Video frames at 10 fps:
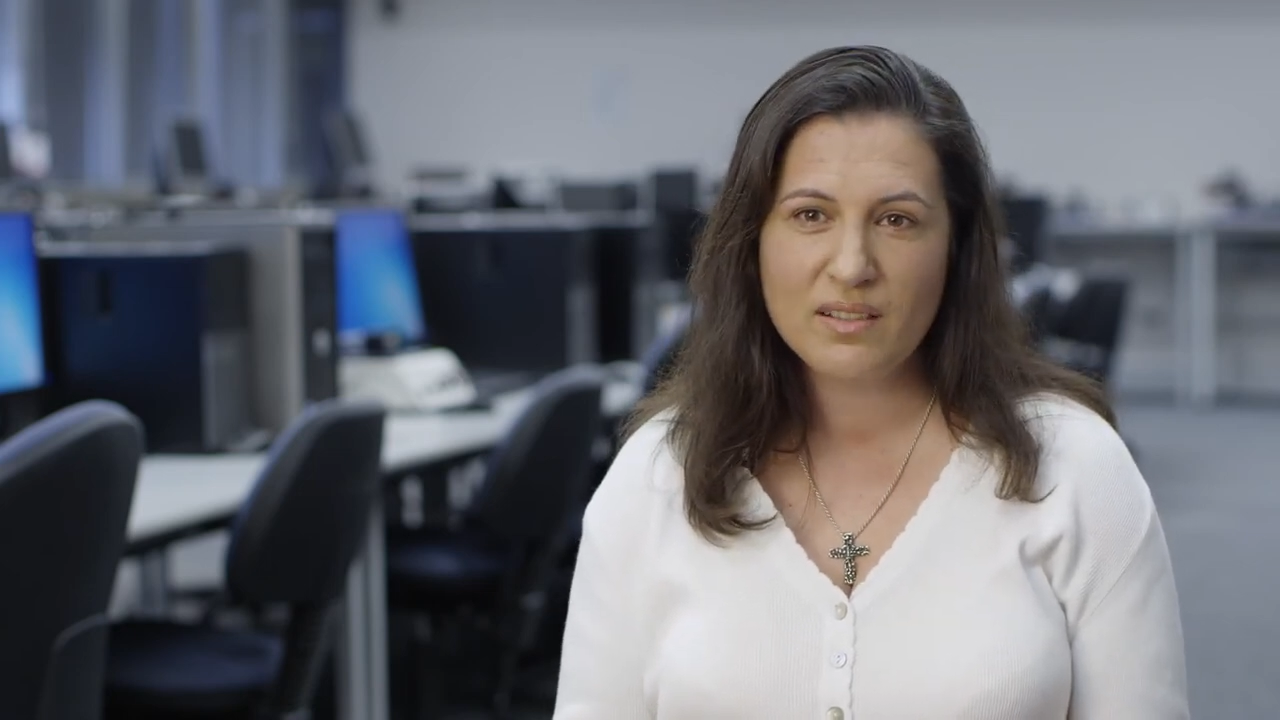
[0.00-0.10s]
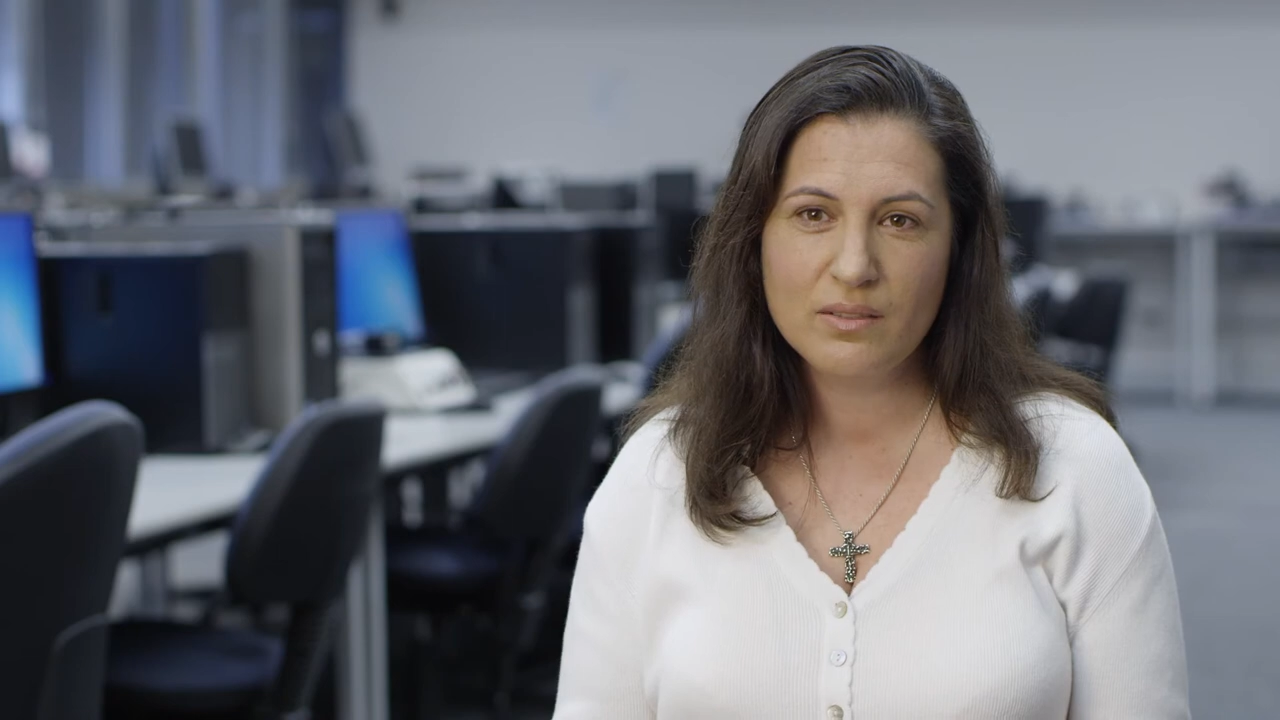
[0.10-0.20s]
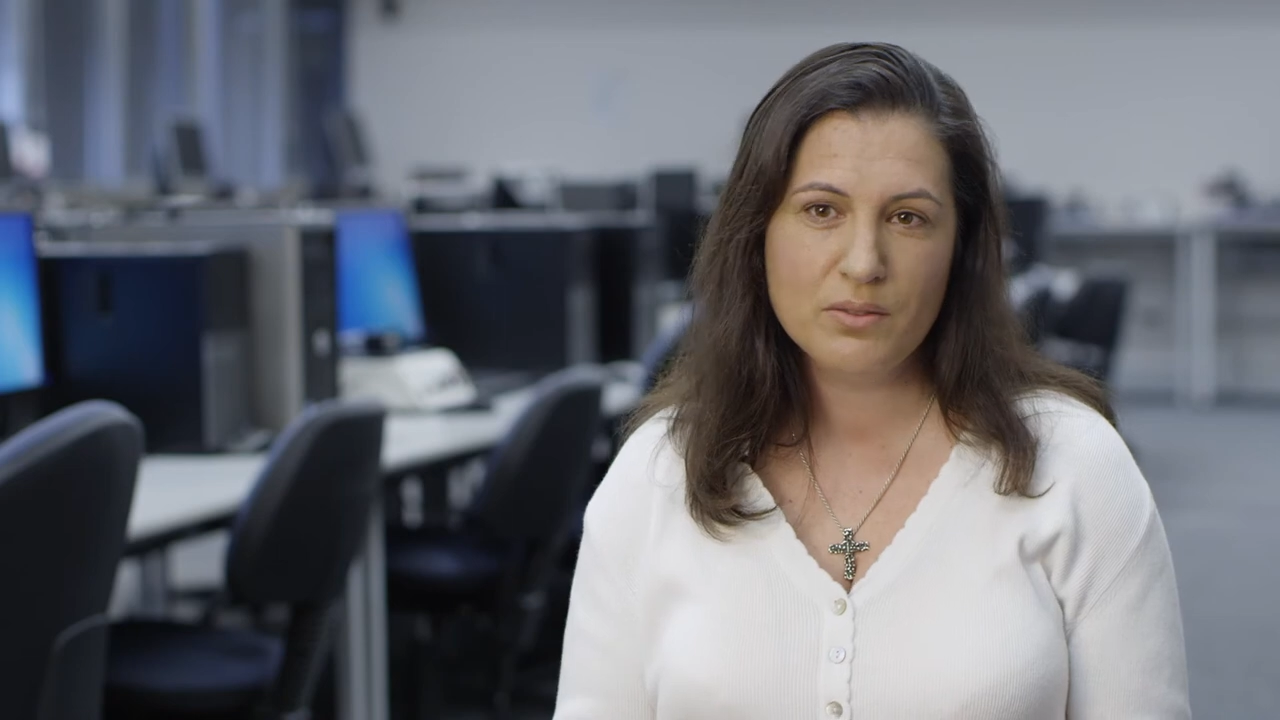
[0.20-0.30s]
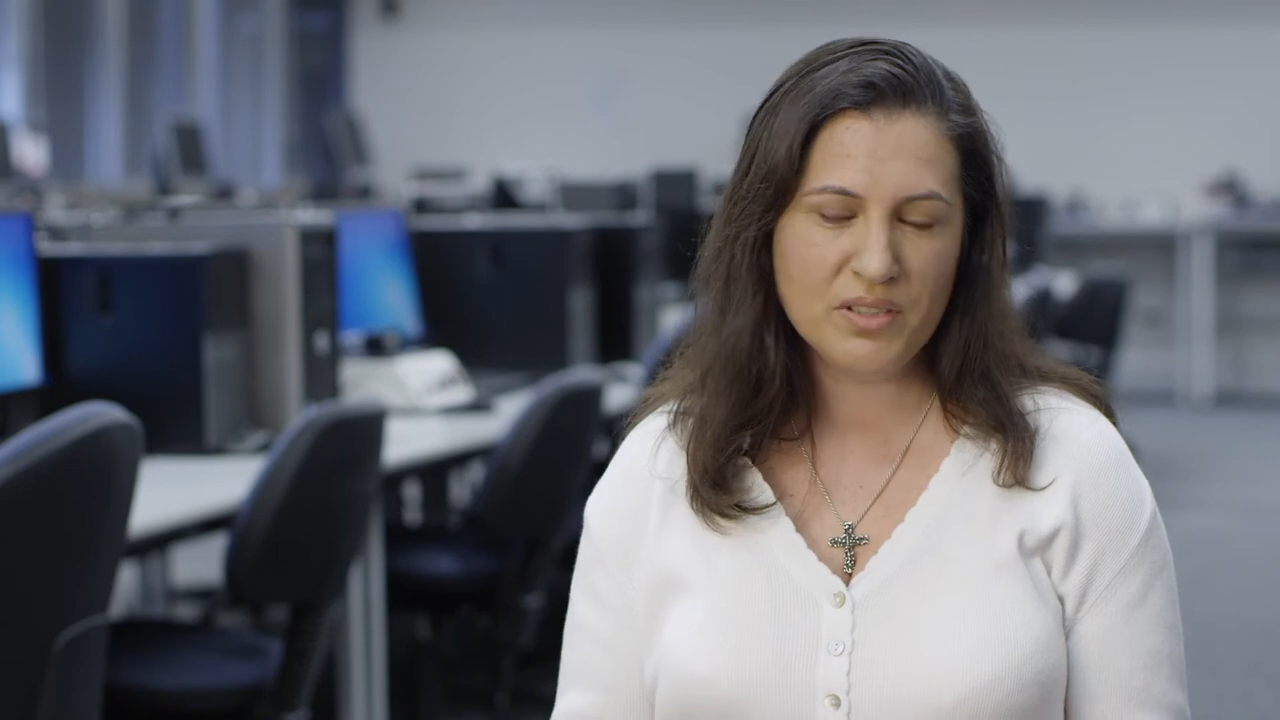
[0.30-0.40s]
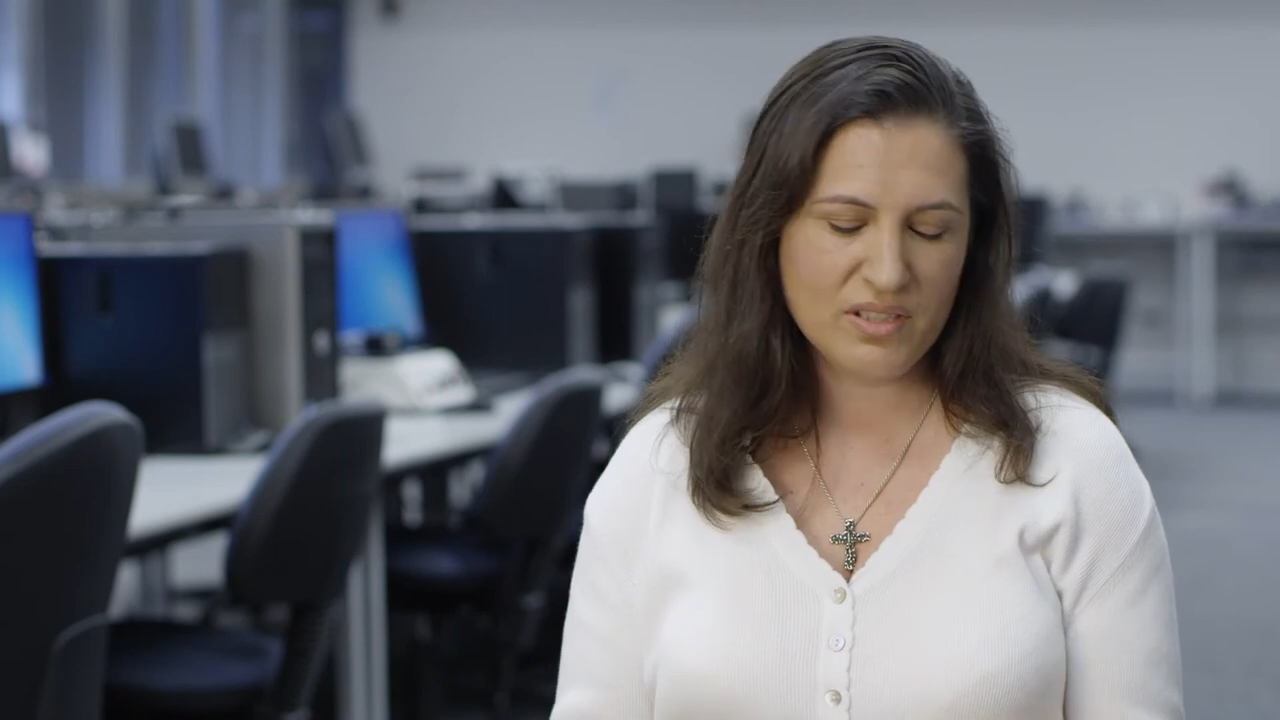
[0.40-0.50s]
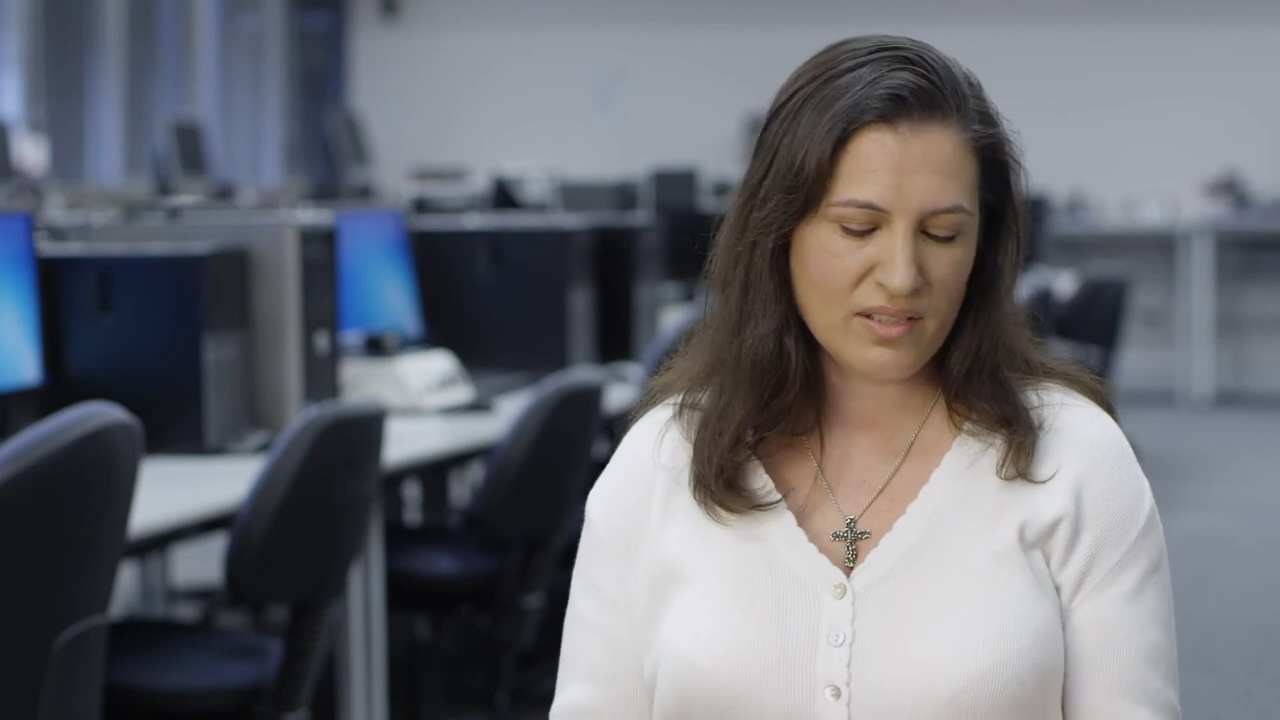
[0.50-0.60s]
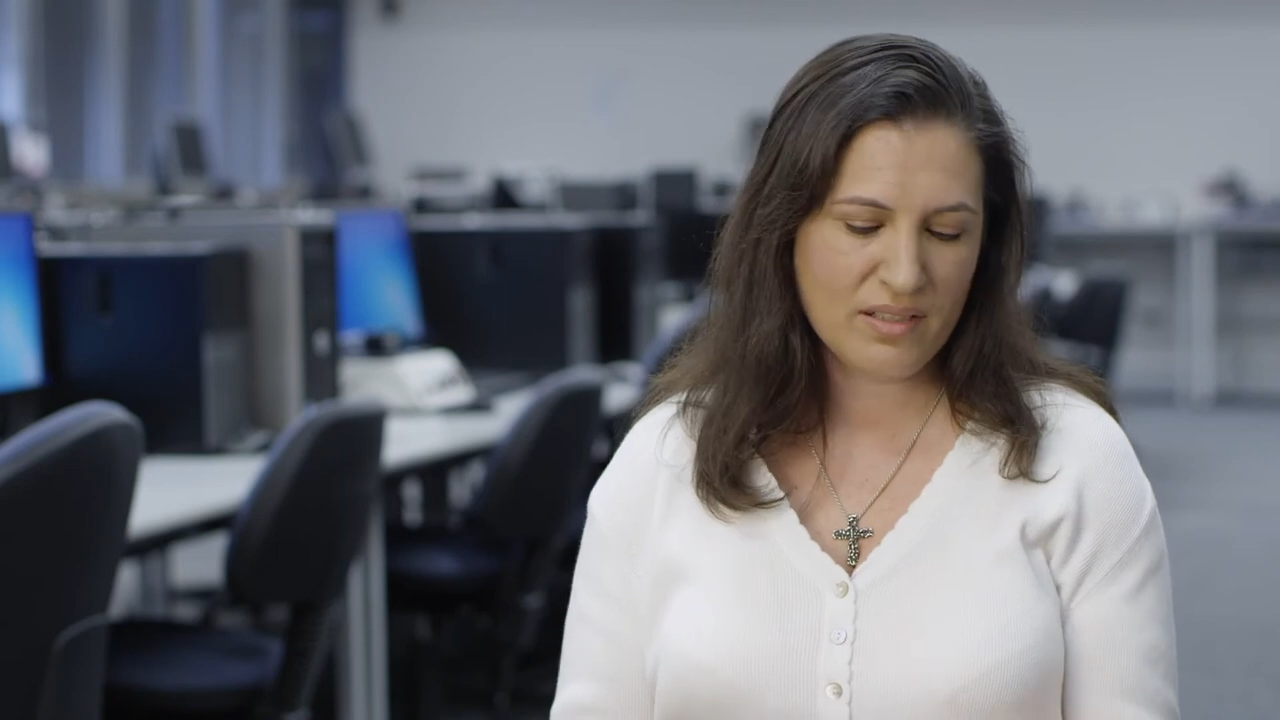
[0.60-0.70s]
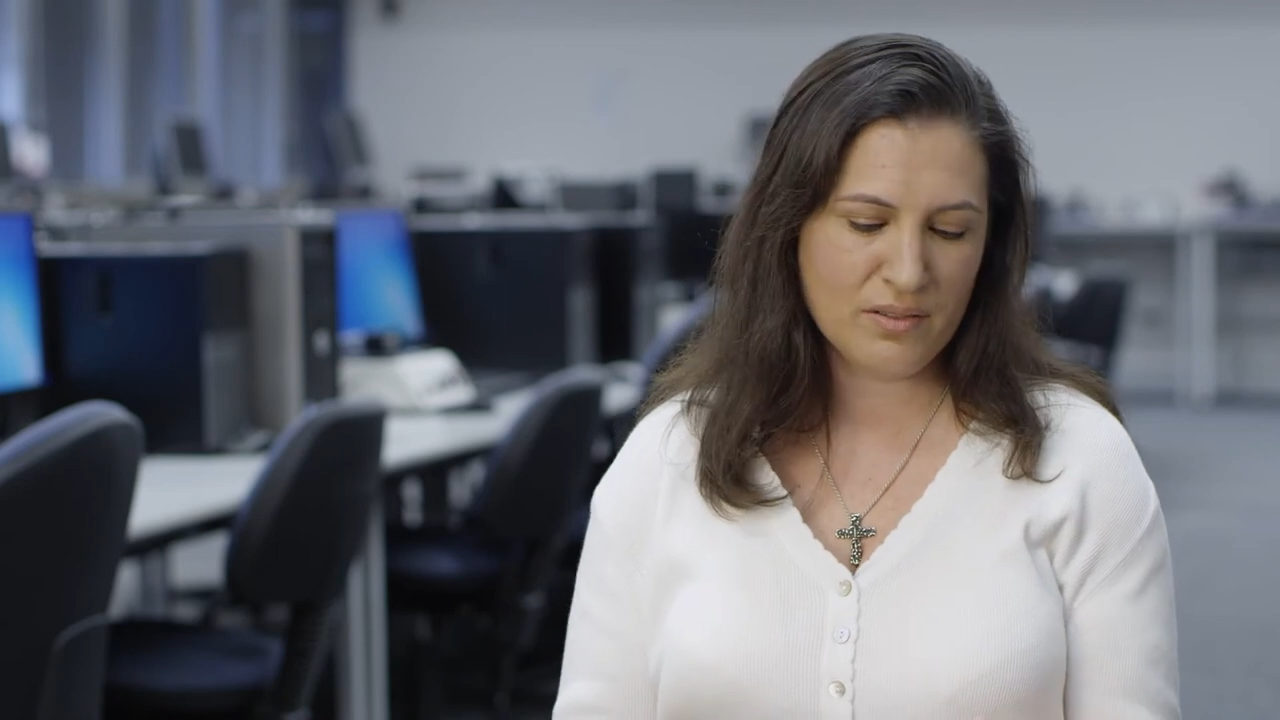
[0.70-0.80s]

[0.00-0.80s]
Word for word: or you just